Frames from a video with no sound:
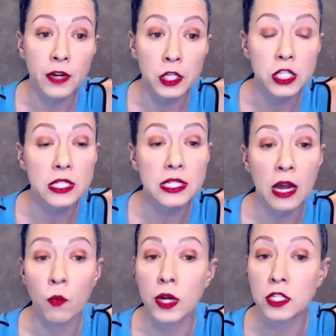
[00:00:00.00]
functions
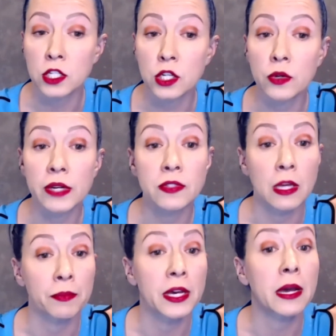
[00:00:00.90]
and what to do if
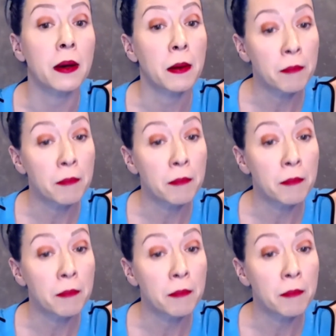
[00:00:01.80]
something